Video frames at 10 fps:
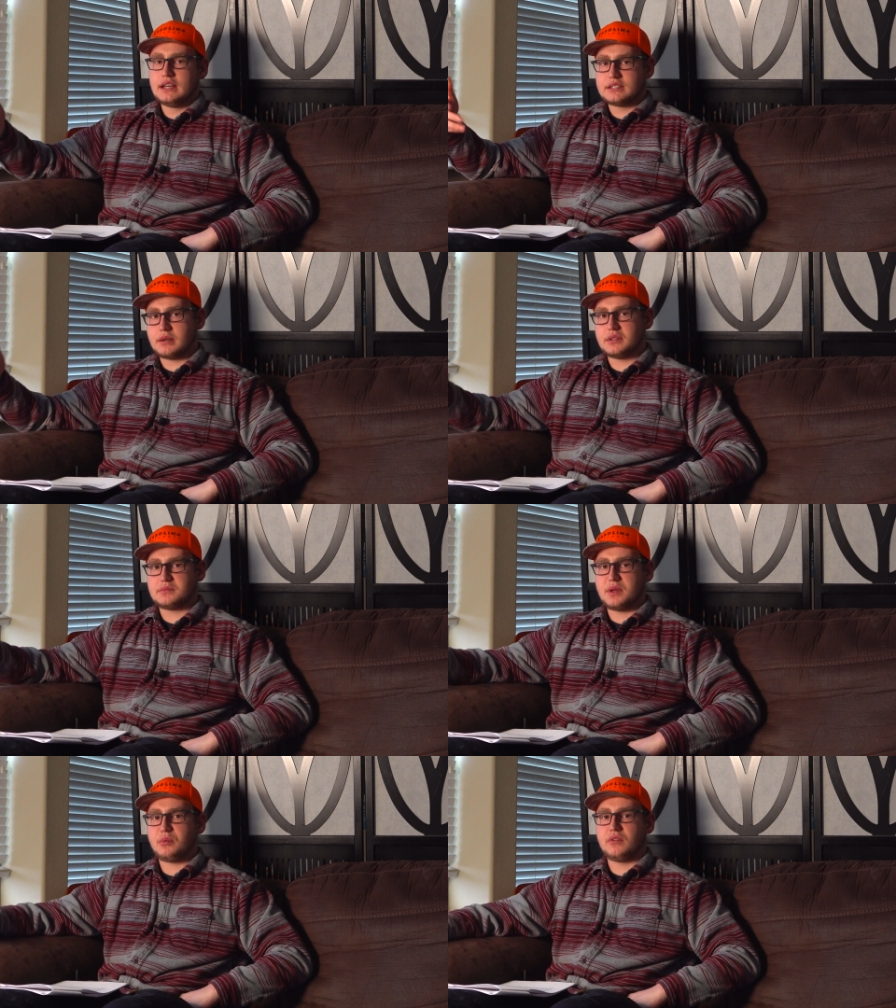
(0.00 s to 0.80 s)
Some of
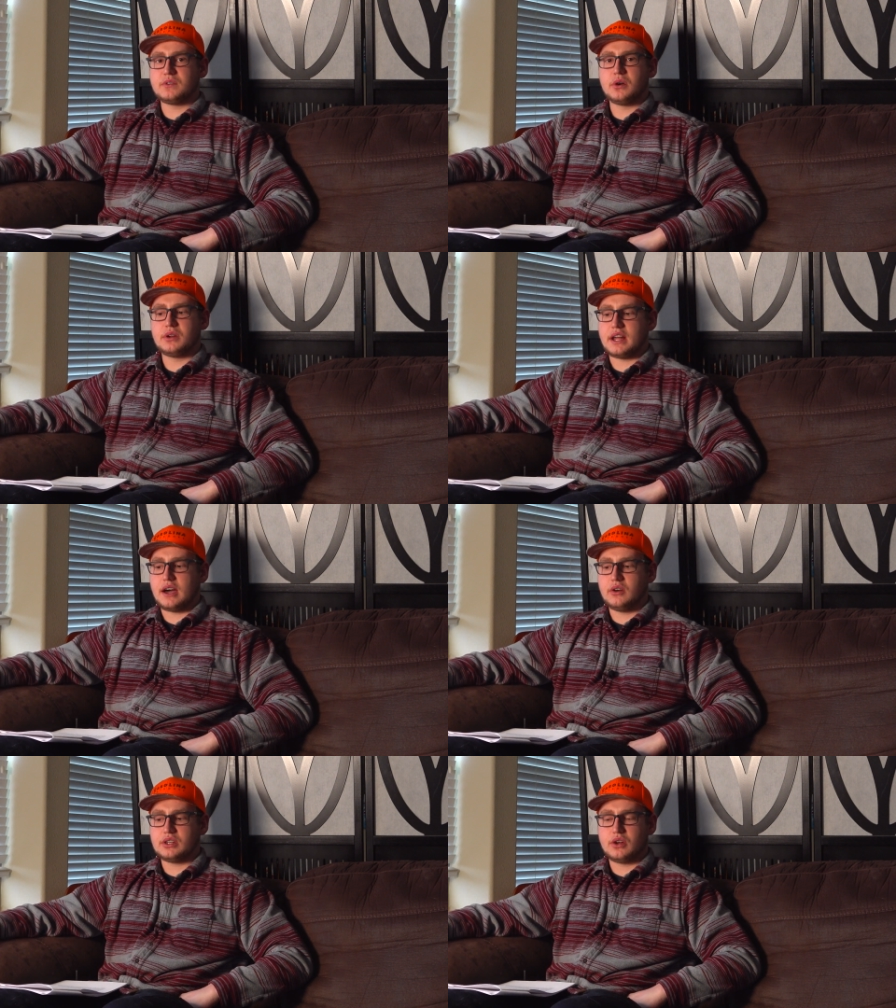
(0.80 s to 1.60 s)
these people have noted
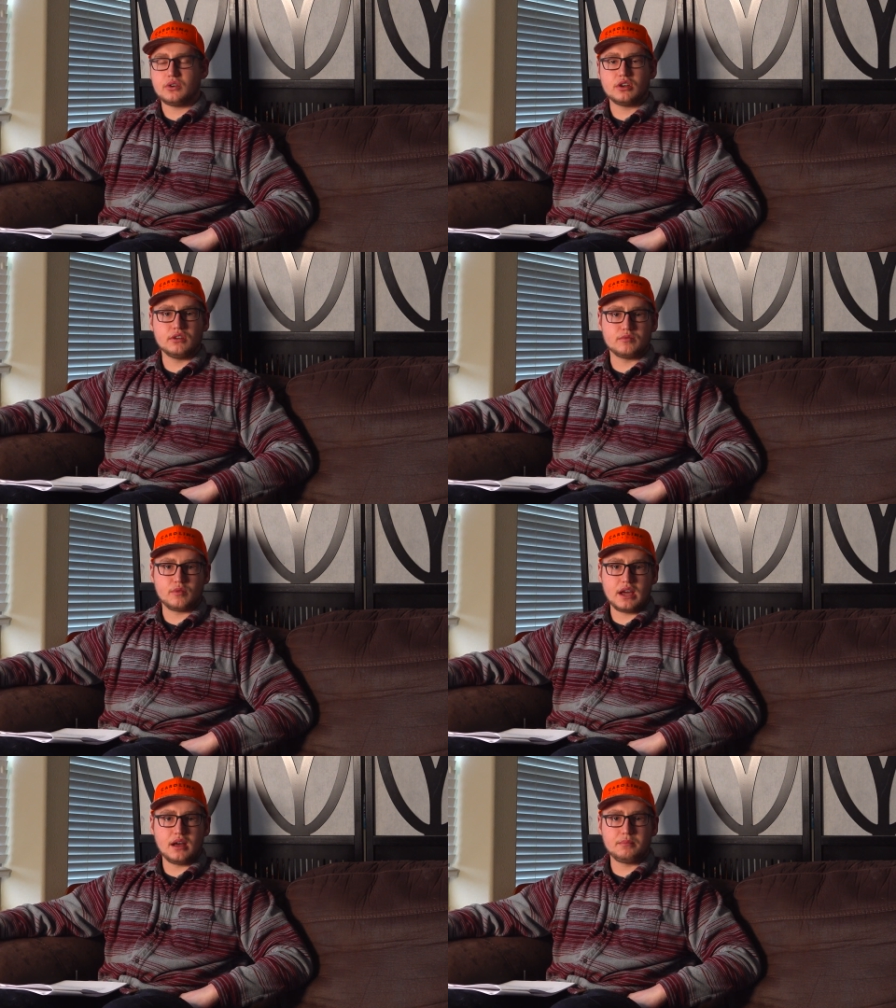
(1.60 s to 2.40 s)
how, it could have
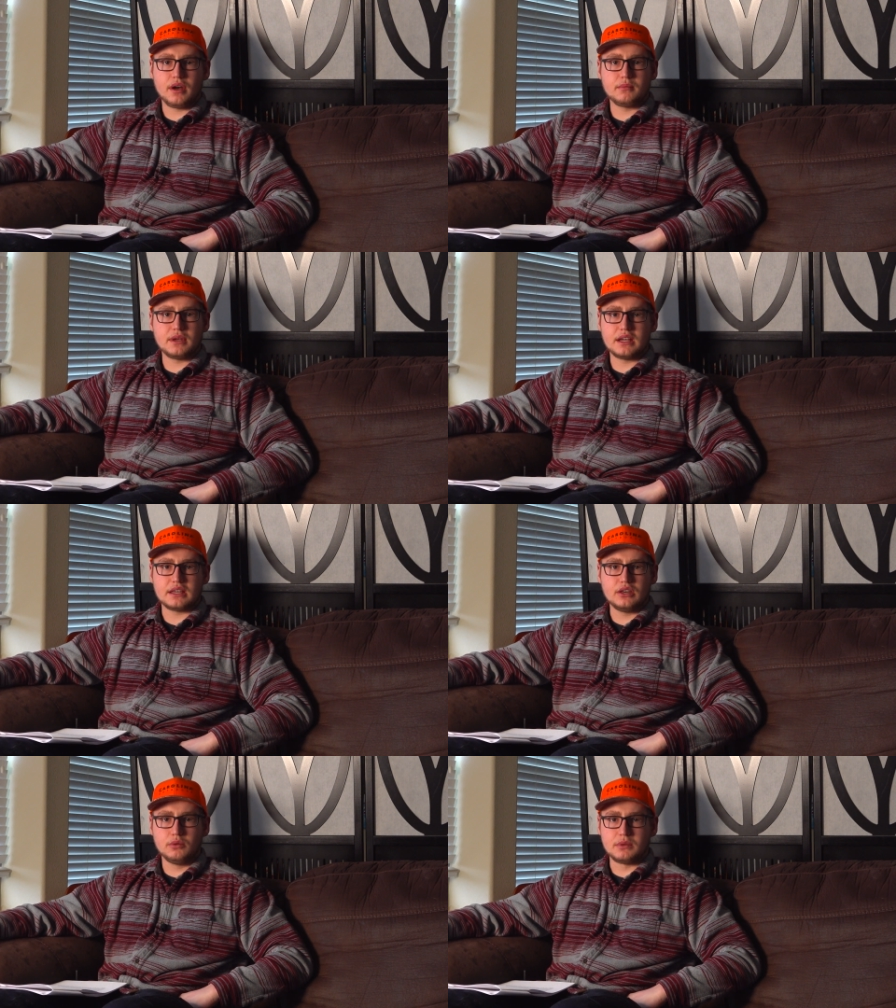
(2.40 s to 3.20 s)
ran up on me and
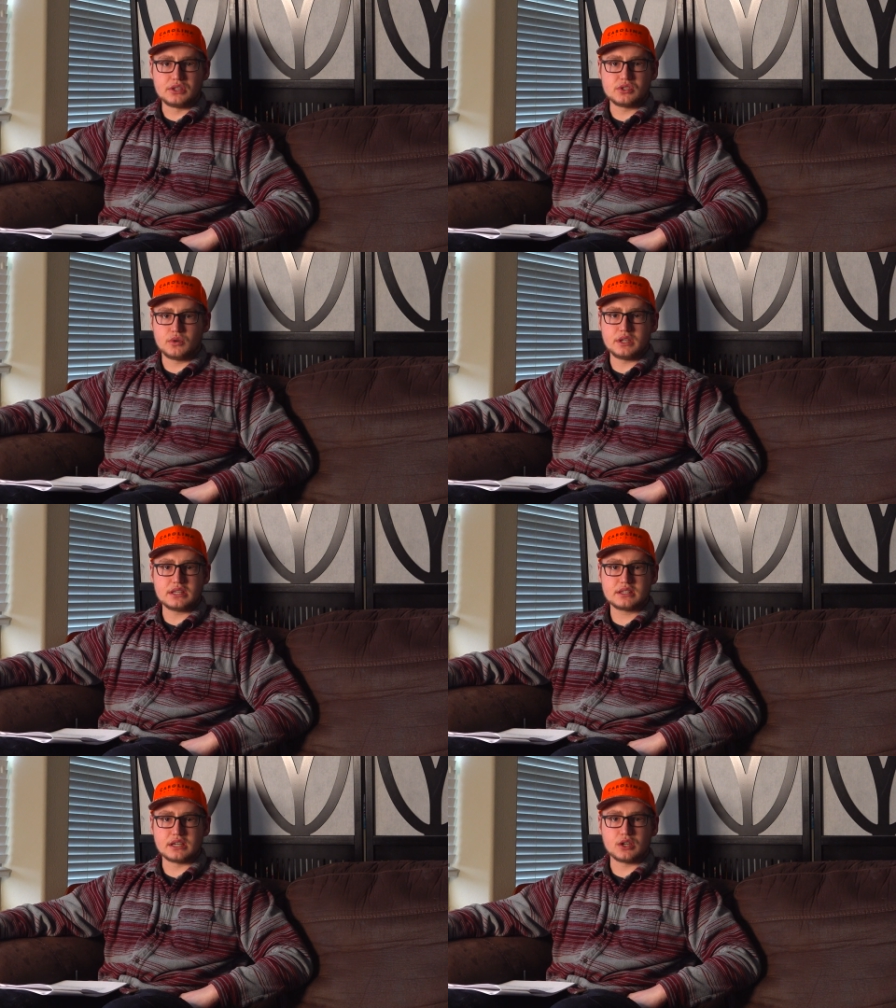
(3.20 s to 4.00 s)
killed me so
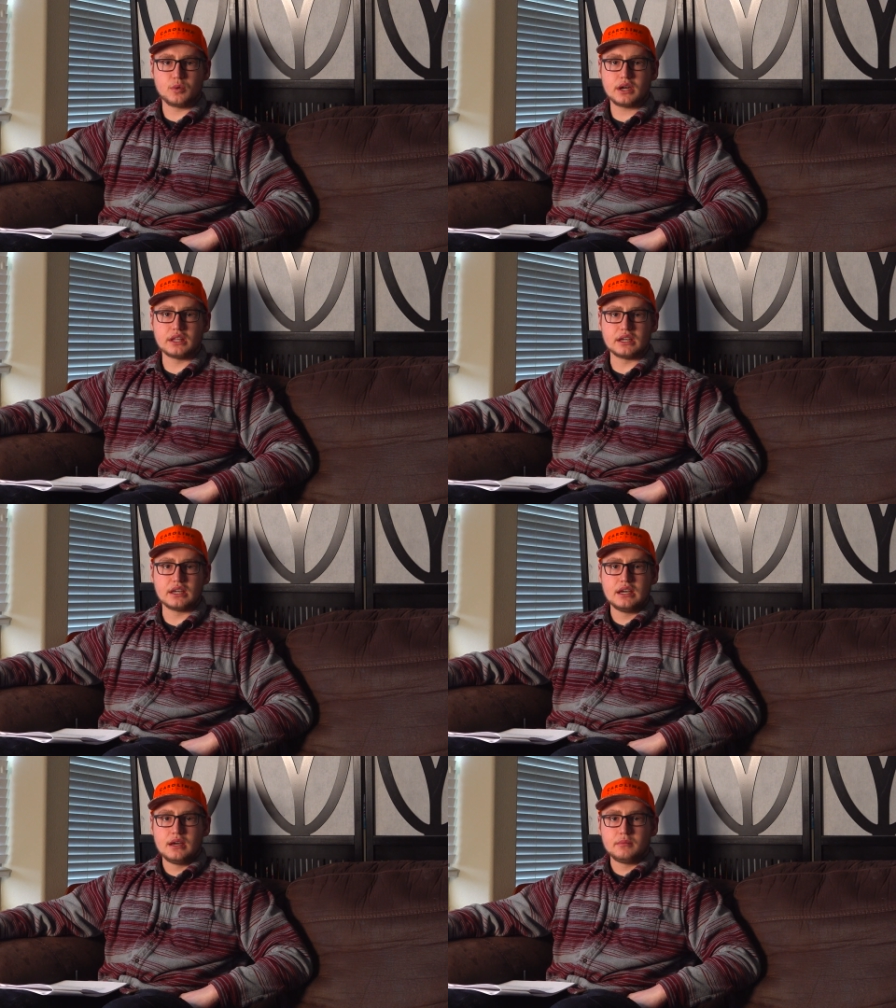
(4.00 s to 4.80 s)
easily and quickly,
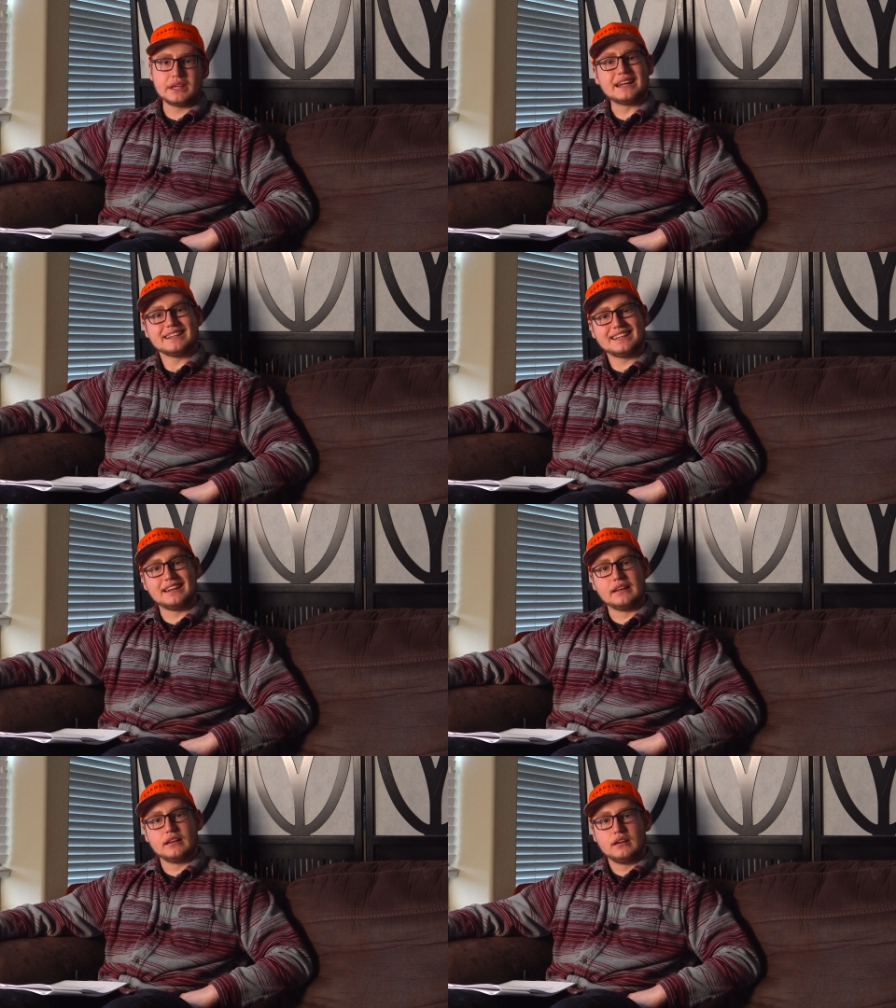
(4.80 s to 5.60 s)
but yet it
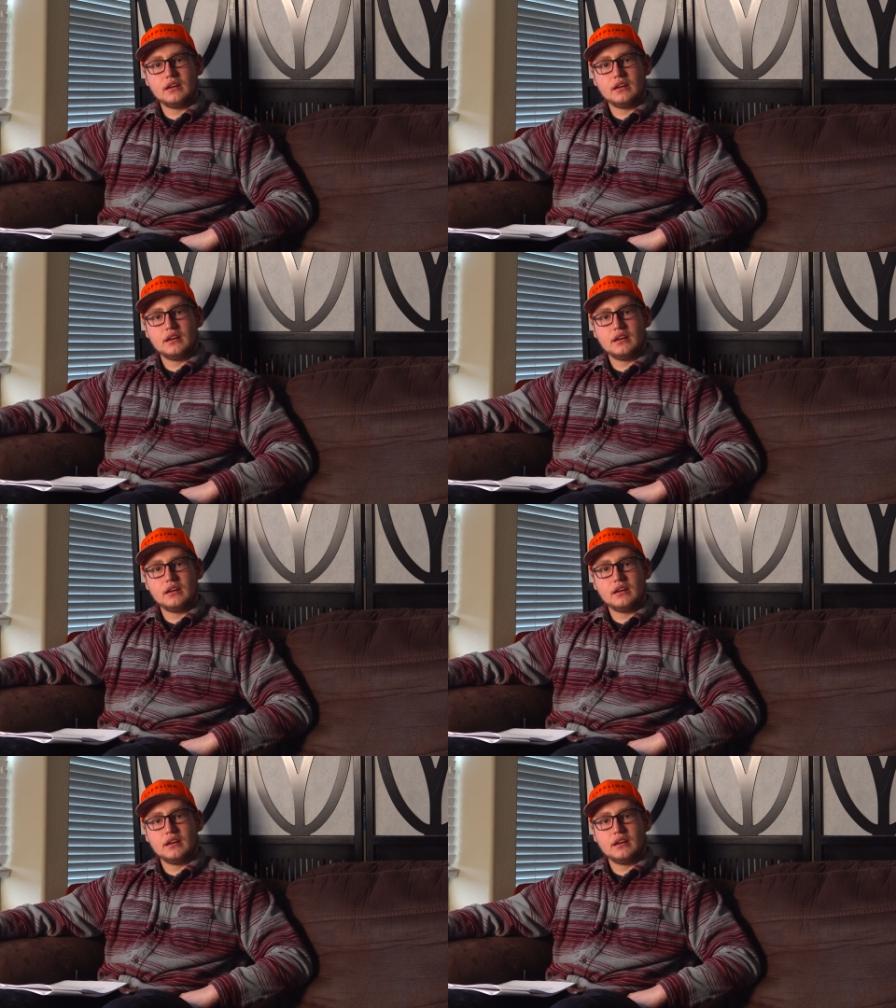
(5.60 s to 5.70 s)
didn't.